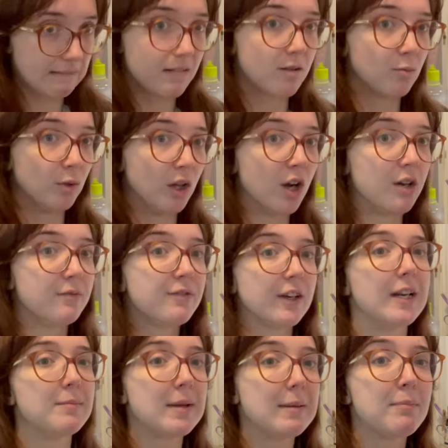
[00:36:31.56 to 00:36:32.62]
will
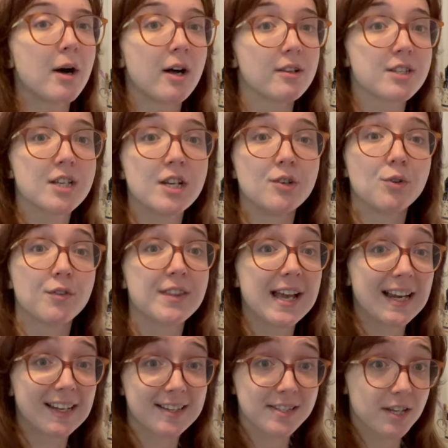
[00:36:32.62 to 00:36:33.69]
hopefully be part 2 of the
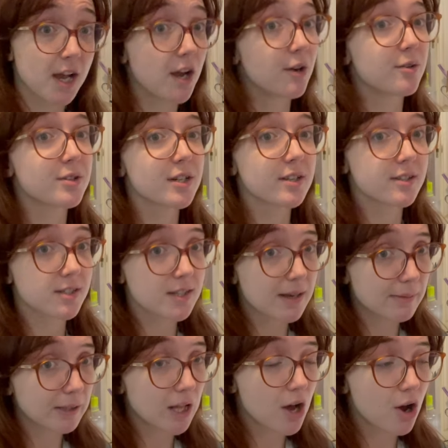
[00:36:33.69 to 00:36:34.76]
Alex Cote
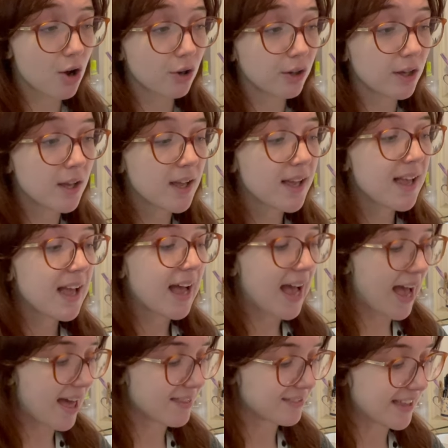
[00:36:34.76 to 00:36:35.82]
sew along.
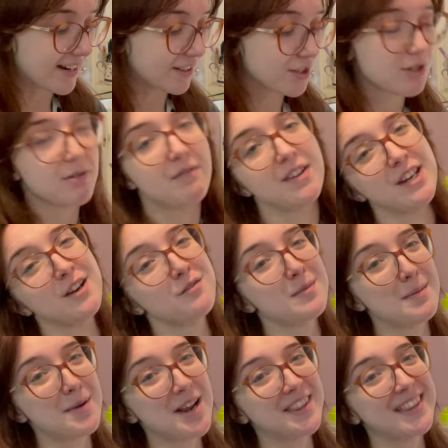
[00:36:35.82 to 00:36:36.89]
And then I'll do a video for my
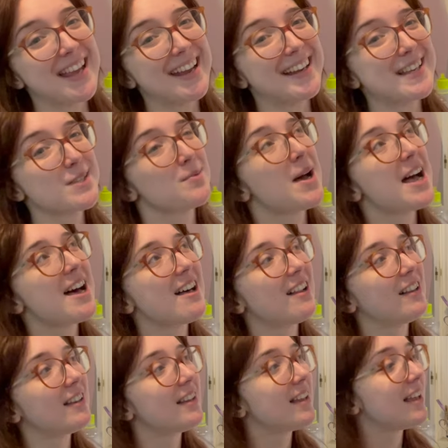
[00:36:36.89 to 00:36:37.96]
birthday as
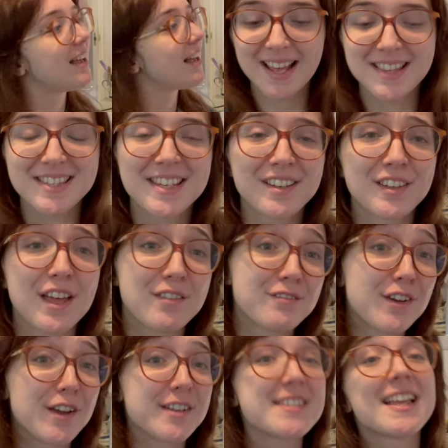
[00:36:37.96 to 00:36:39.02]
well. Until then,
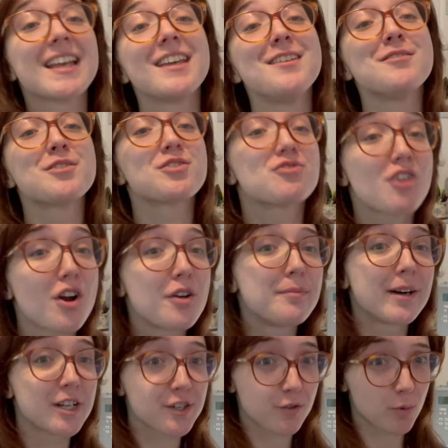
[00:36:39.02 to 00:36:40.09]
folks, thank you so
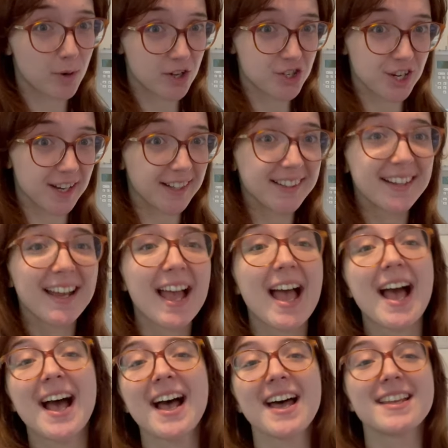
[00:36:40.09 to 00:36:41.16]
much for watching,
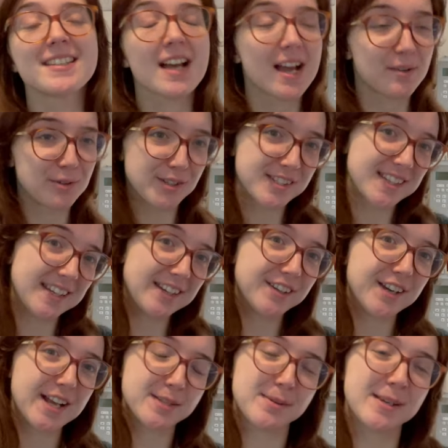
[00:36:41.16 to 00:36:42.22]
and I will see you next